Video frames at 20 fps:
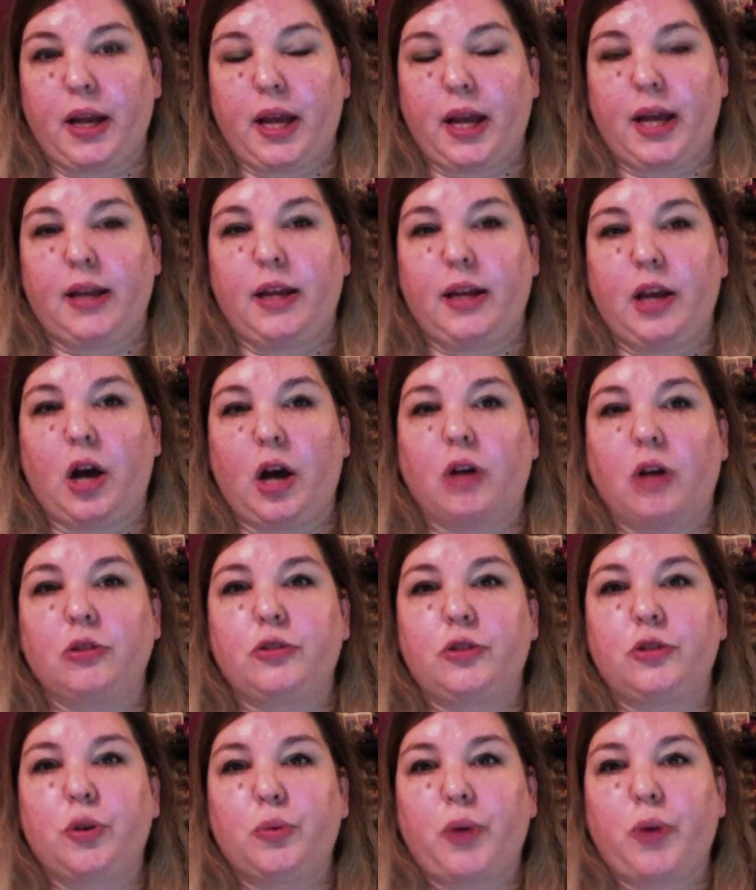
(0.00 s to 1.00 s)
And he
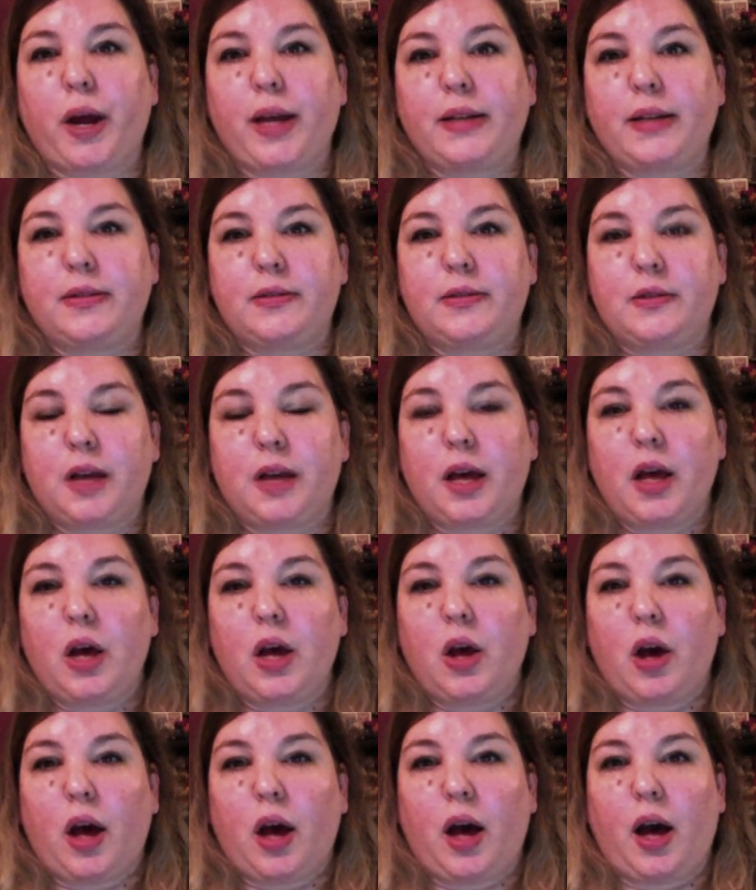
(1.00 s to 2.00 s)
also writes,
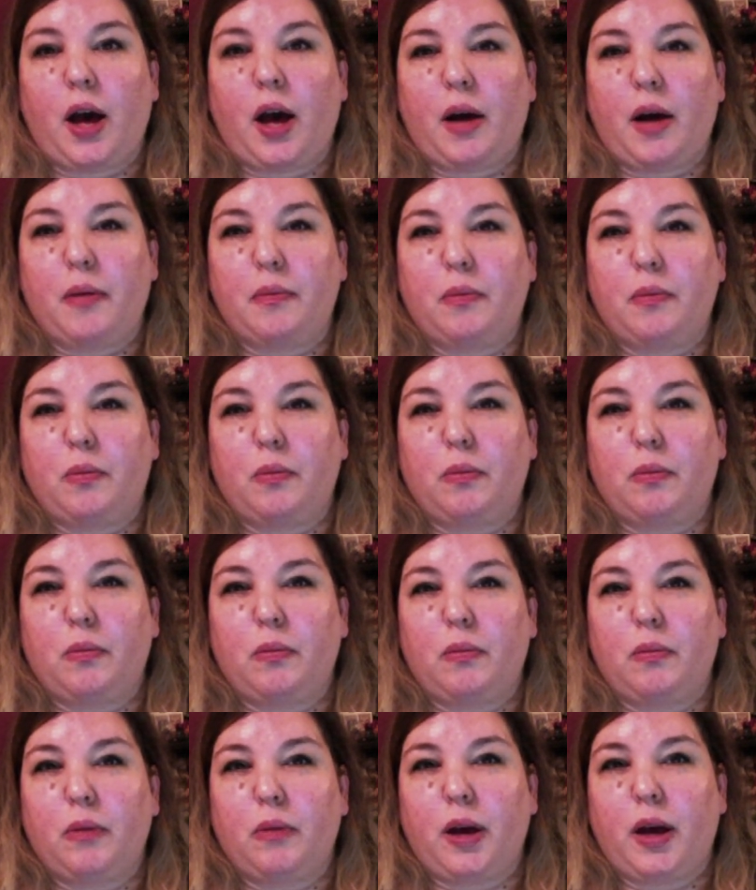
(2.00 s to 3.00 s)
I
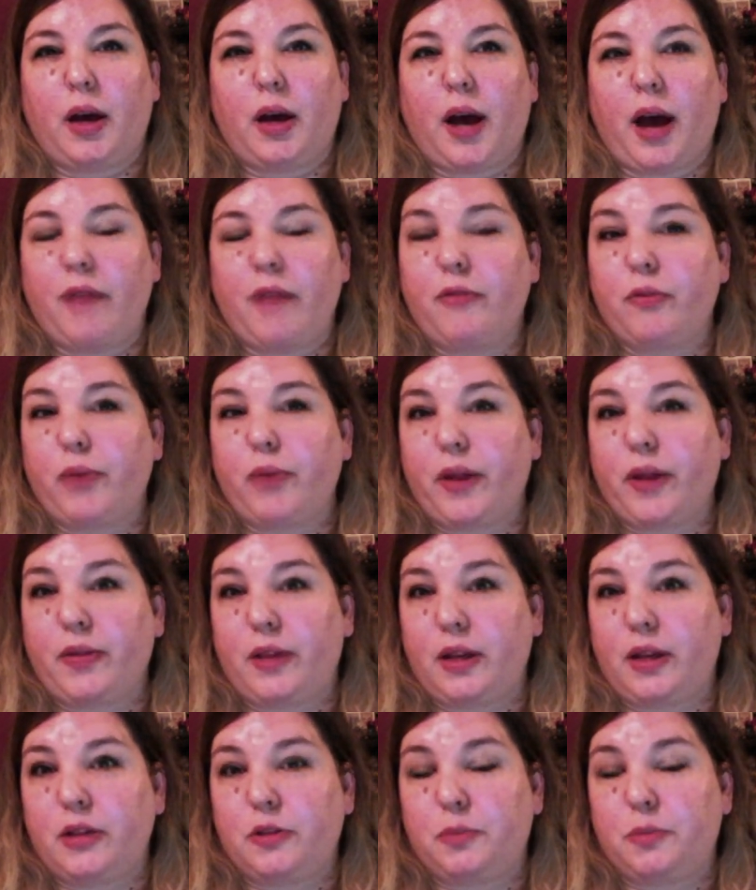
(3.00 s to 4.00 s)
haven't read
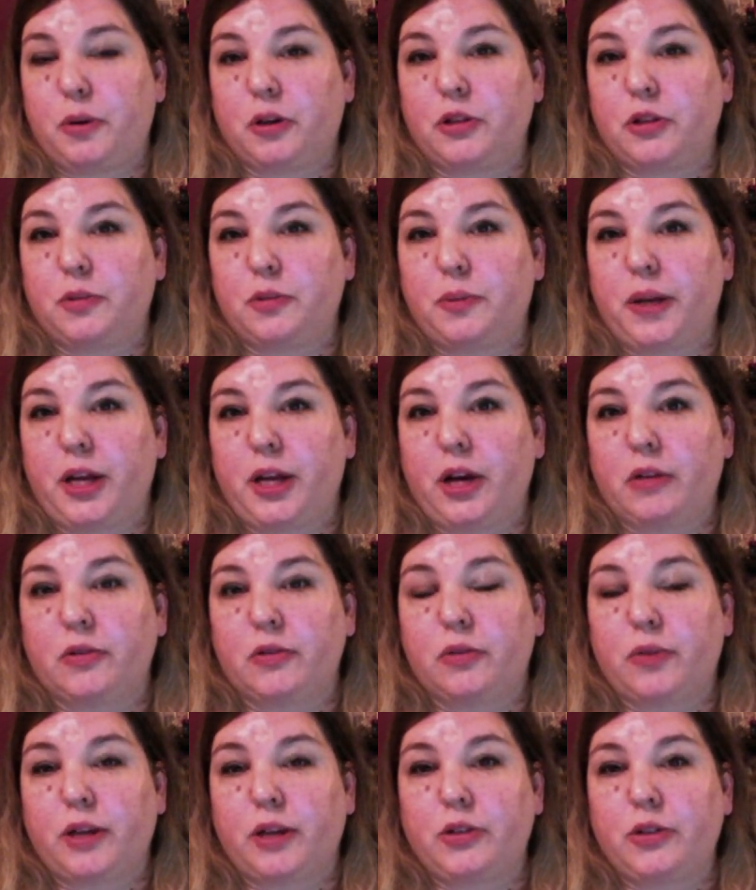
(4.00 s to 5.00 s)
these books, but he also
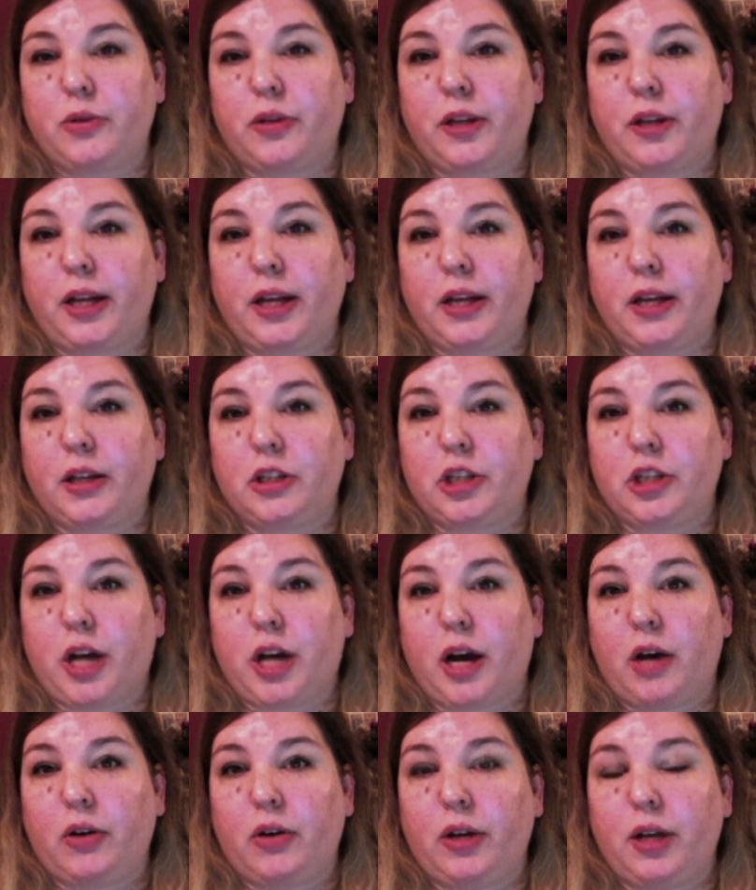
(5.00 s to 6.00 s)
writes with Lincoln
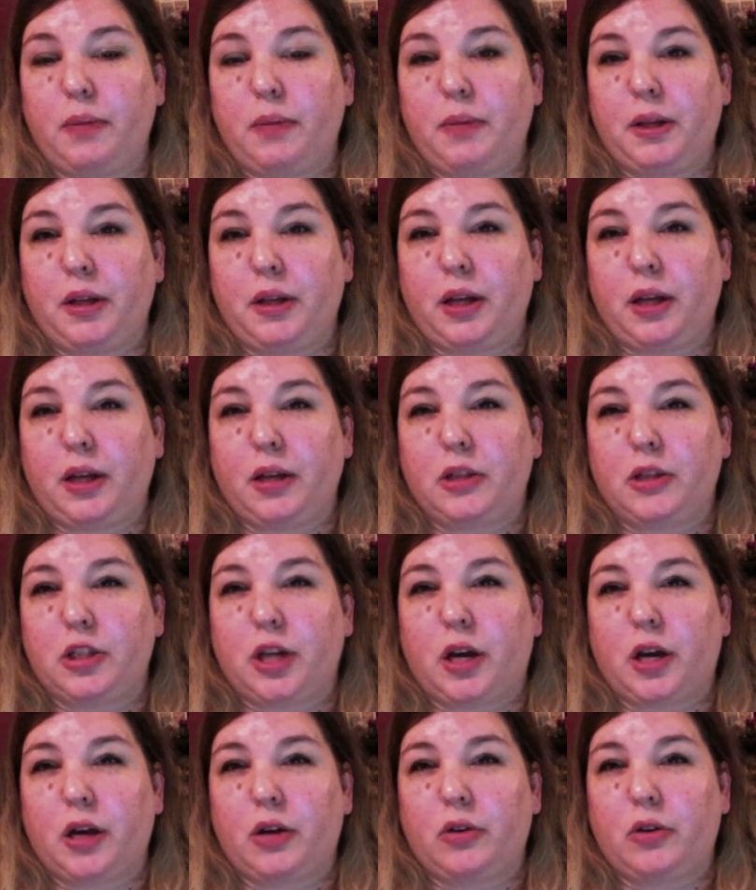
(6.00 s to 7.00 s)
Child. Him and Lincoln
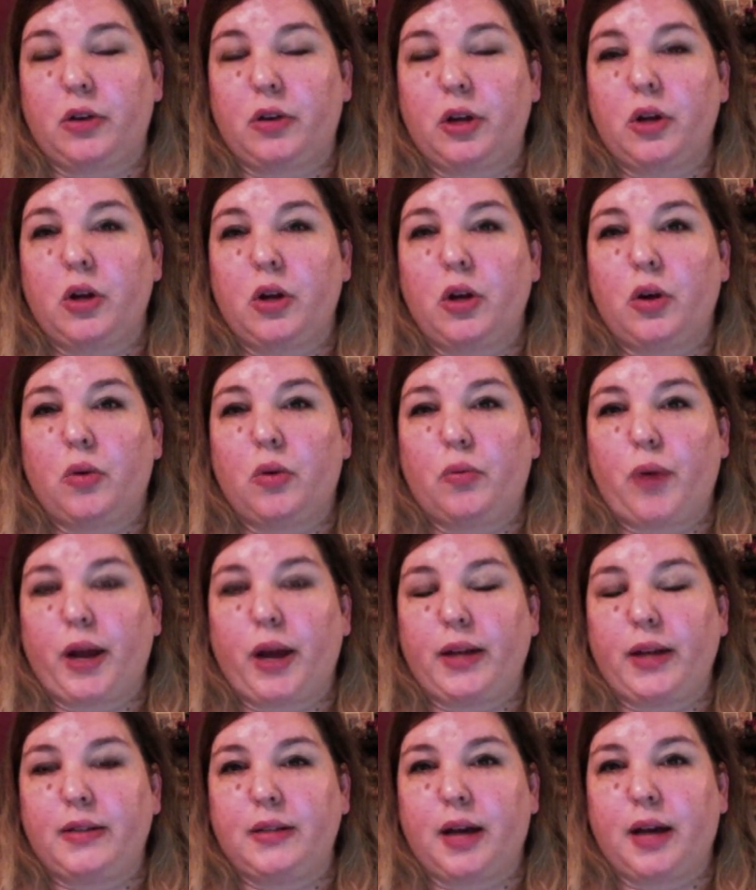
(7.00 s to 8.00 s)
Child
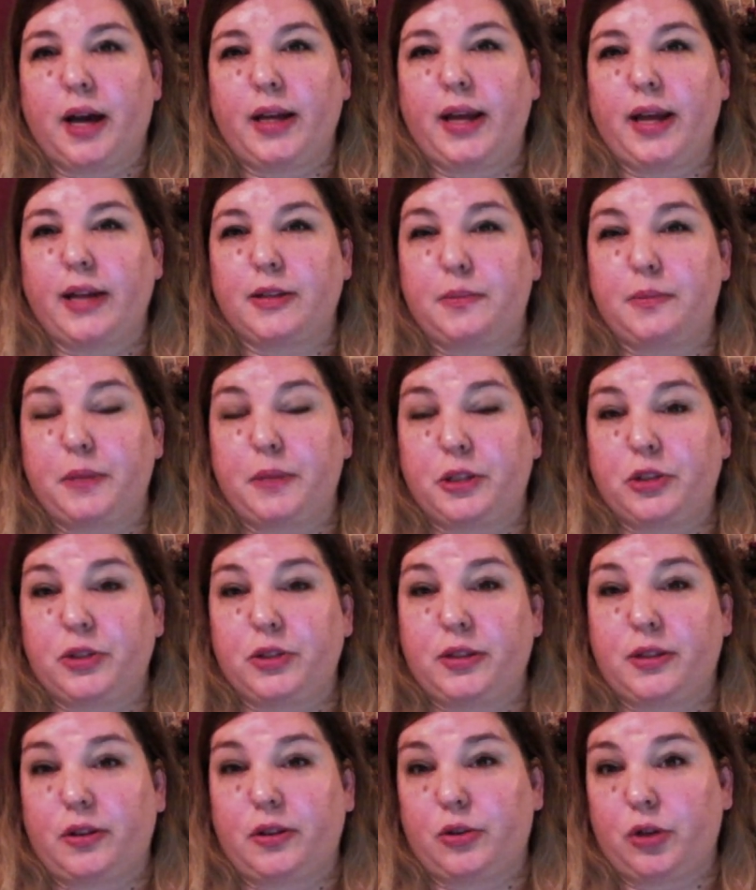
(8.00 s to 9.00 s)
write, I guess,
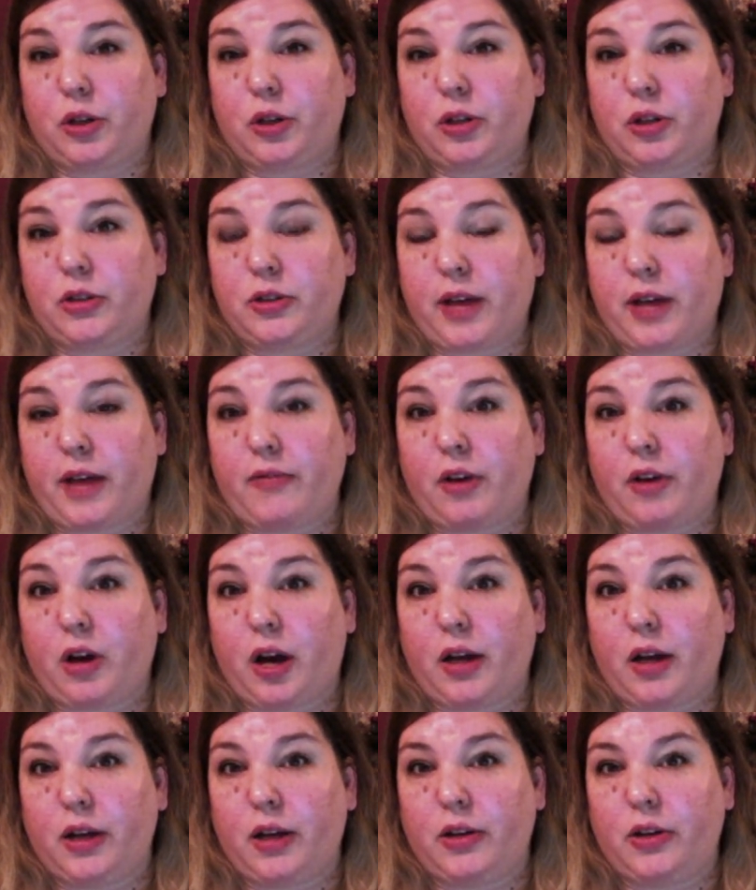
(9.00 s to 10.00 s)
mysteries and thrillers. I haven't
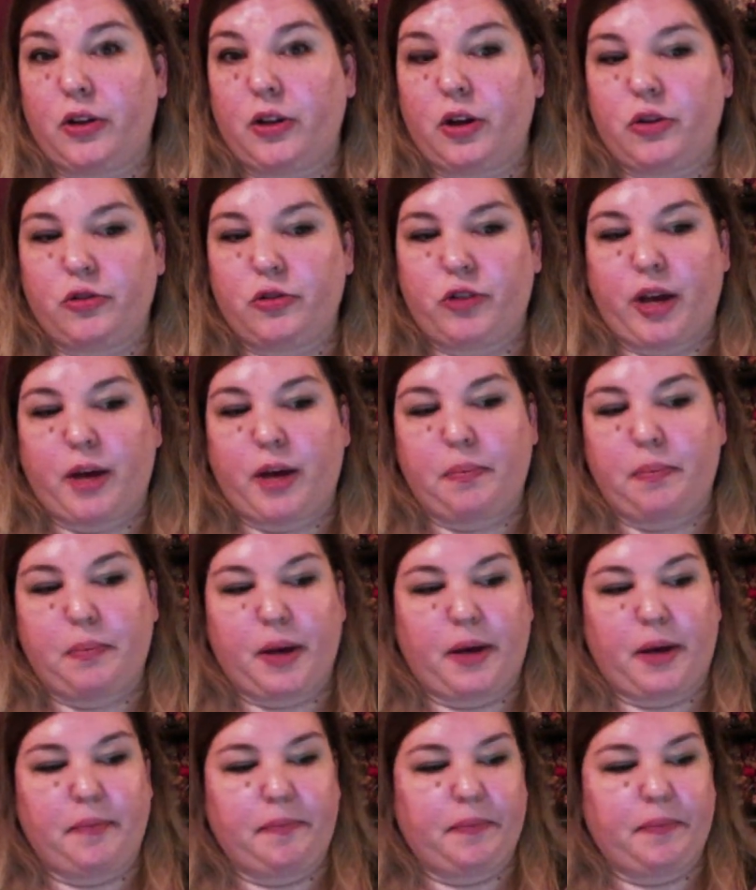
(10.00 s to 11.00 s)
gotten into those yet,
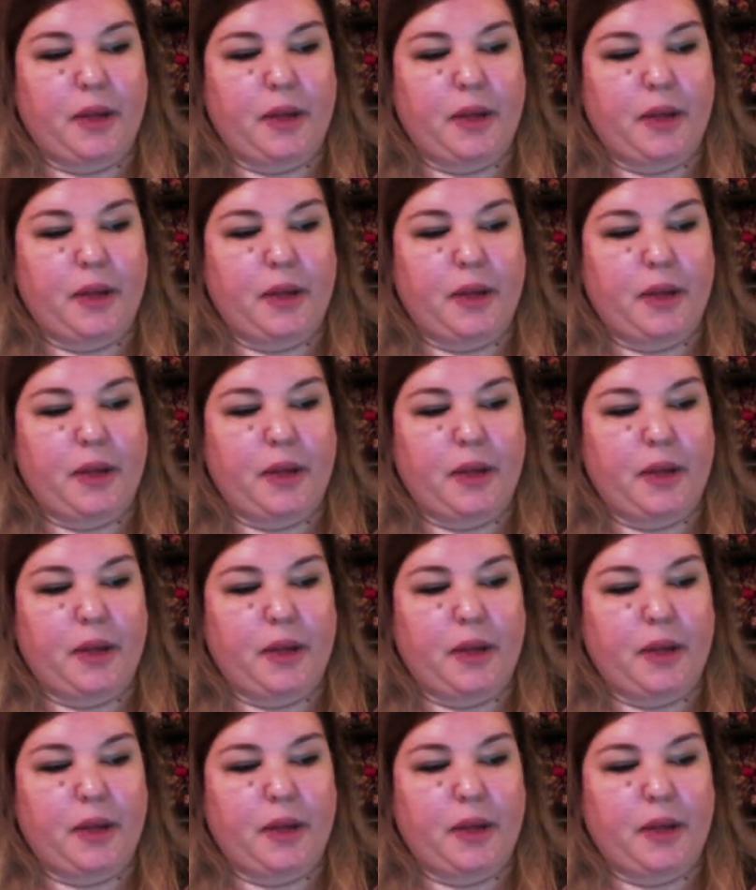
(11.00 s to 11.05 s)
but